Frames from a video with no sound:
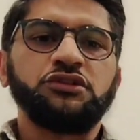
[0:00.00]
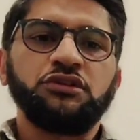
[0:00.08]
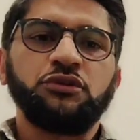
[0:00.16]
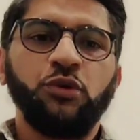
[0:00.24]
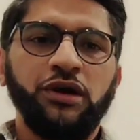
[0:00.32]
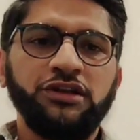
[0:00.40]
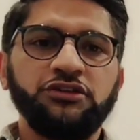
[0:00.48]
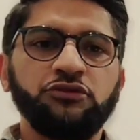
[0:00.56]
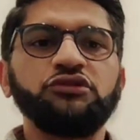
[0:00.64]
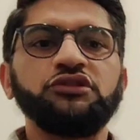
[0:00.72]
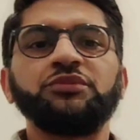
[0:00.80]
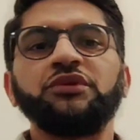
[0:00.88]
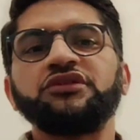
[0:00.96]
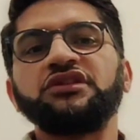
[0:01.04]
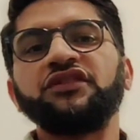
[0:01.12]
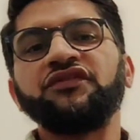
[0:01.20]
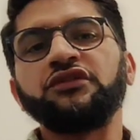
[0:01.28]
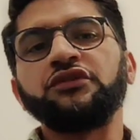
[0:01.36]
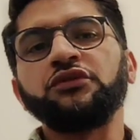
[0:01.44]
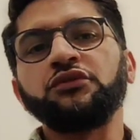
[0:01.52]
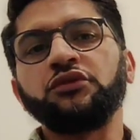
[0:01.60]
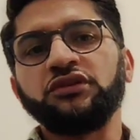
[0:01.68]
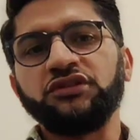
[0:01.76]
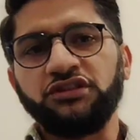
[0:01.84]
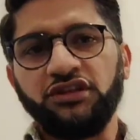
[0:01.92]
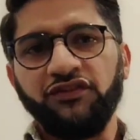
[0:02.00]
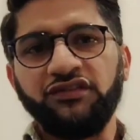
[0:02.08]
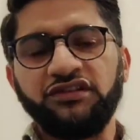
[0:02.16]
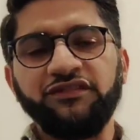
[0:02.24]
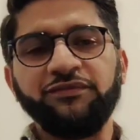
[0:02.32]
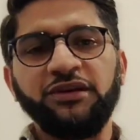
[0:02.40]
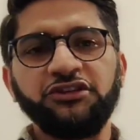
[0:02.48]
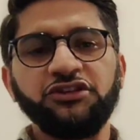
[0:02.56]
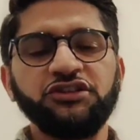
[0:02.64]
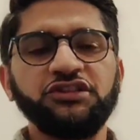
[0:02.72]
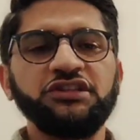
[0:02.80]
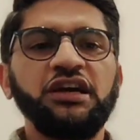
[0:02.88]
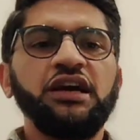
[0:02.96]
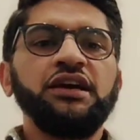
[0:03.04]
quite as responsive to conservative measures